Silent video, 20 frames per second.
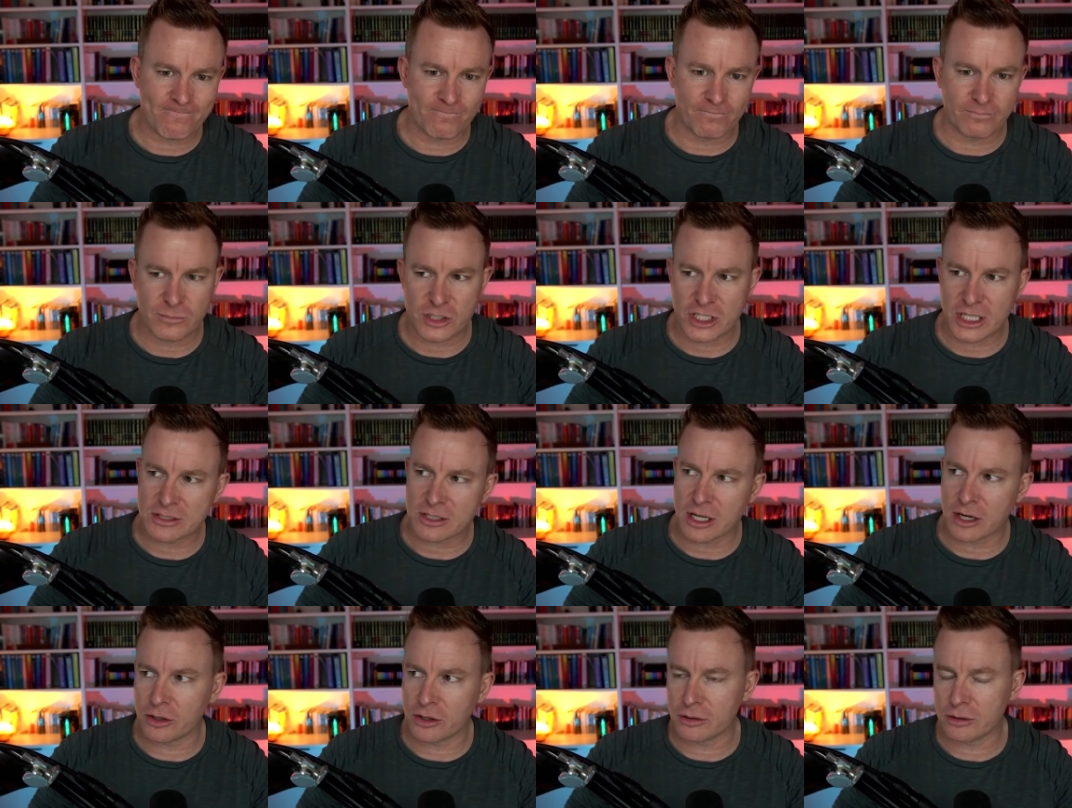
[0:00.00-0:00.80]
Geez,
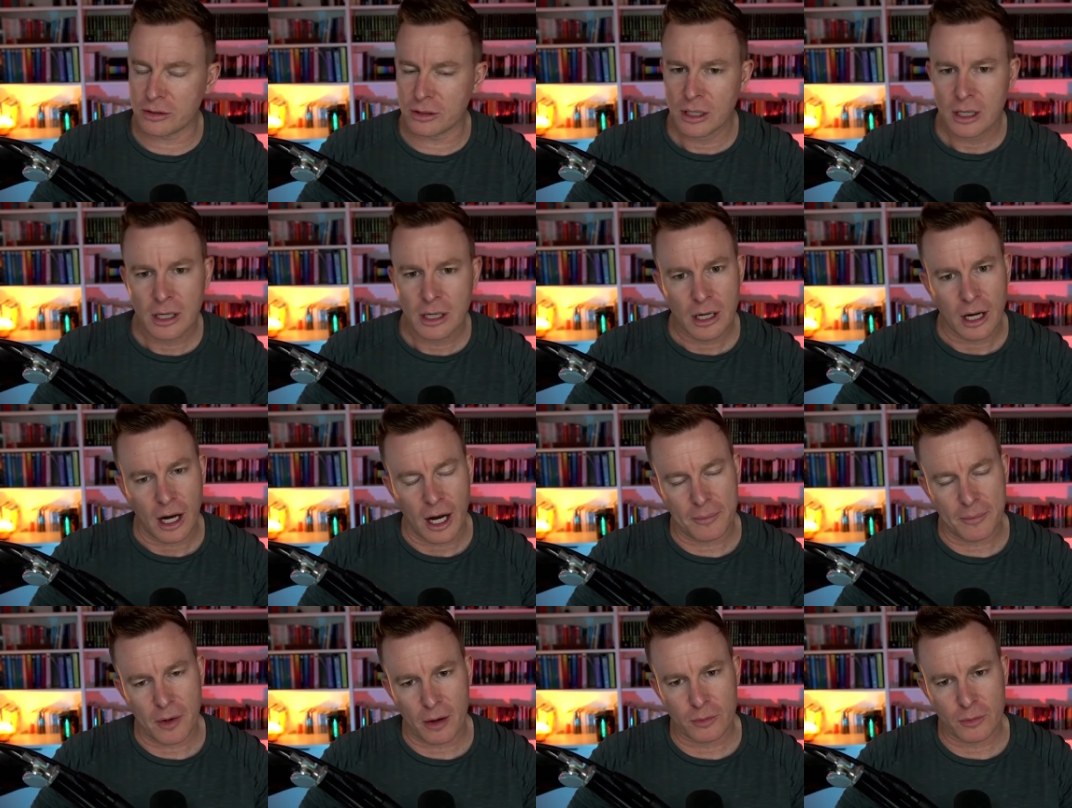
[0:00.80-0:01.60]
I'm
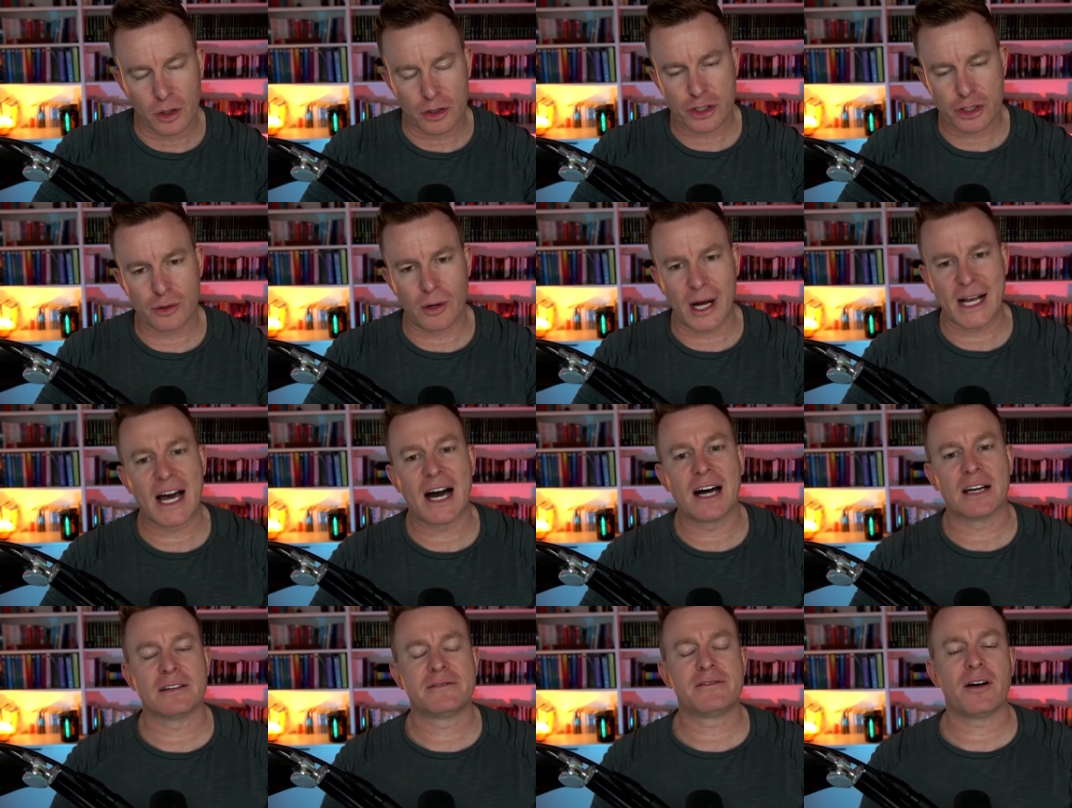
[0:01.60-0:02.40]
not sure. I
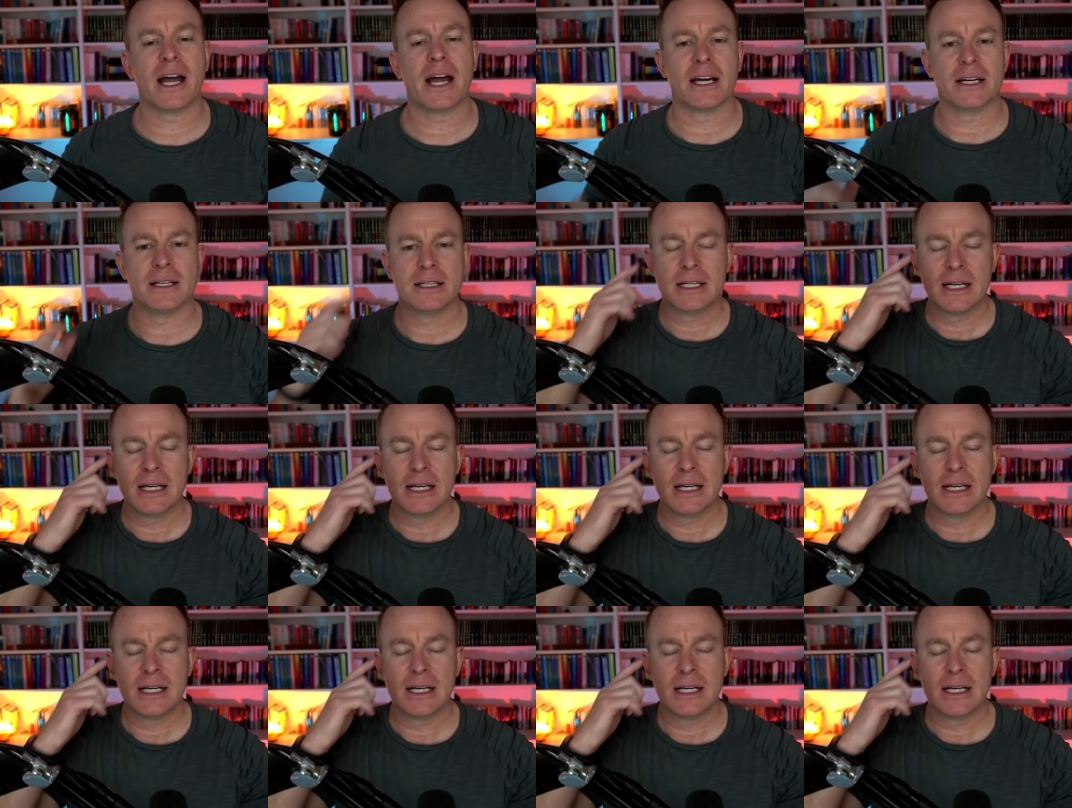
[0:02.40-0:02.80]
can't define it.